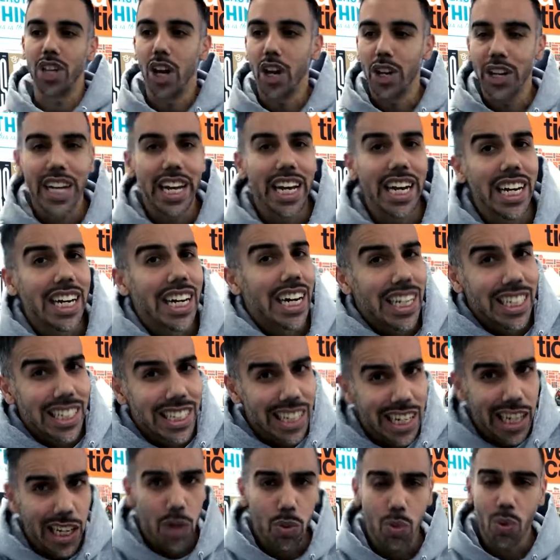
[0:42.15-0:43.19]
Arcadia
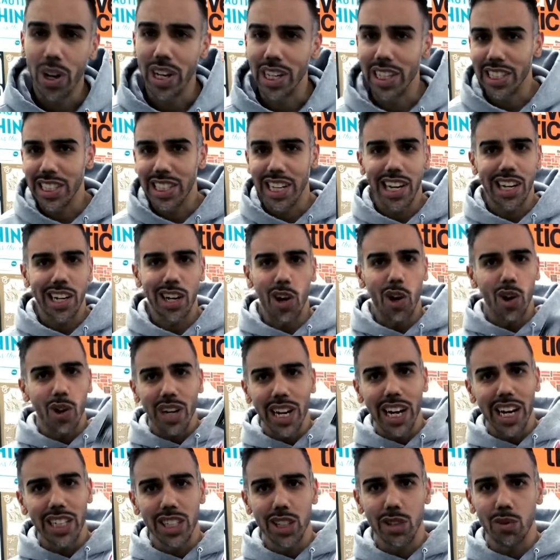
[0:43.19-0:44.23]
1981, it's got all
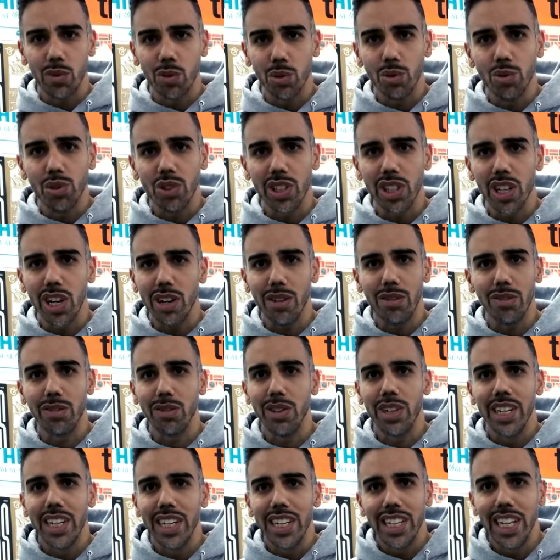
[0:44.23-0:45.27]
kinds of cool stuff
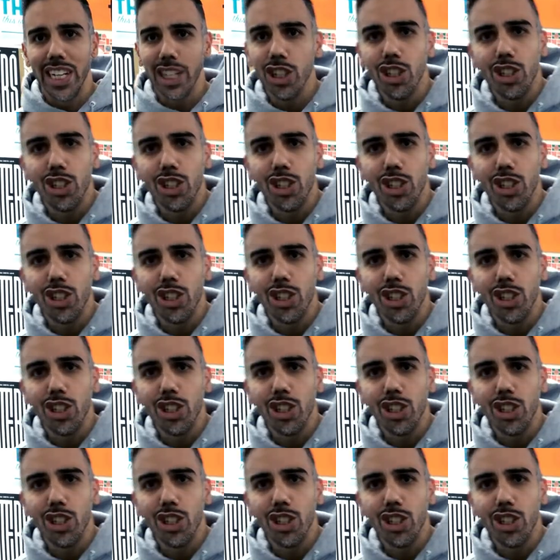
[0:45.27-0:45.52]
that you